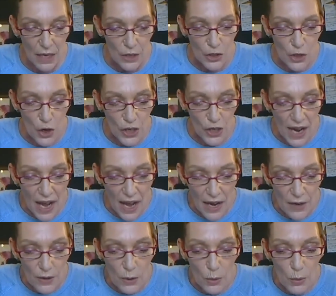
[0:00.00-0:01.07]
Donna
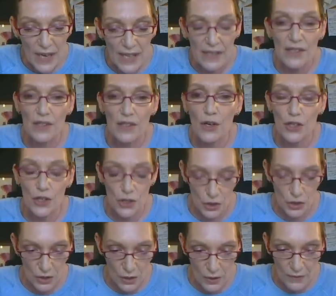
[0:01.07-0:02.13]
Haraway's
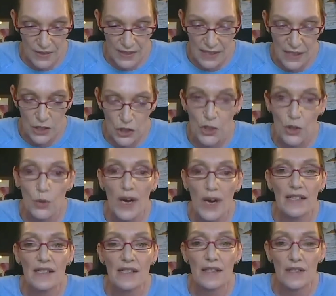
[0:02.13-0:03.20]
notion of
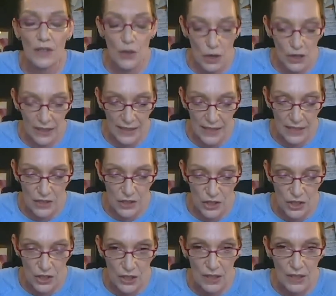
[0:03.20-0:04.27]
situated
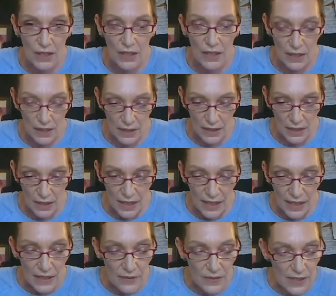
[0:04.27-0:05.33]
knowledge
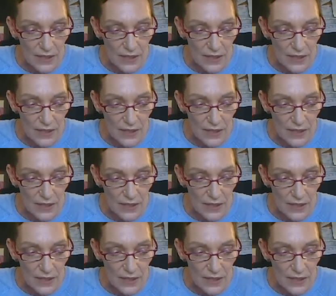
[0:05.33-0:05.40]
gives